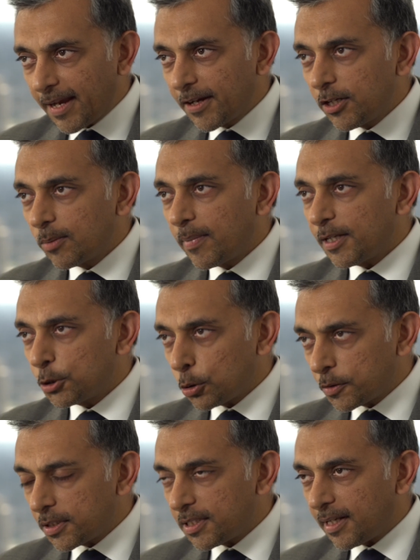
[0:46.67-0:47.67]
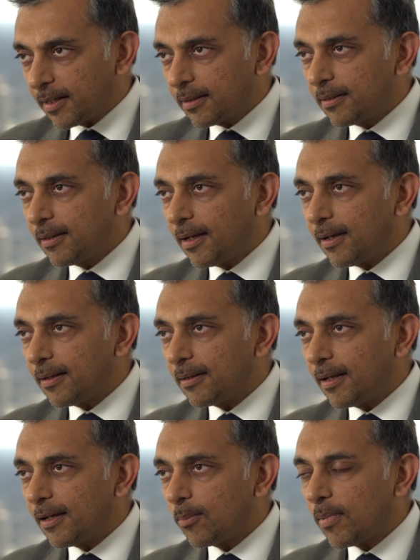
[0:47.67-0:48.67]
anchored by Georgia Tech
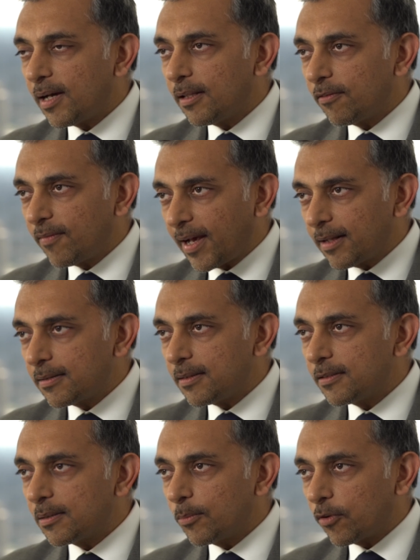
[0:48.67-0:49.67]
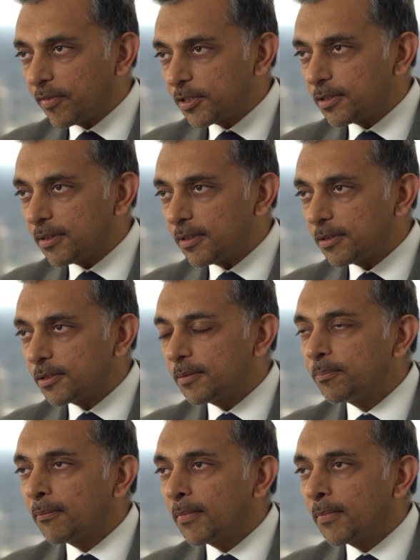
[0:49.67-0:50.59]
and by their faculties and professors.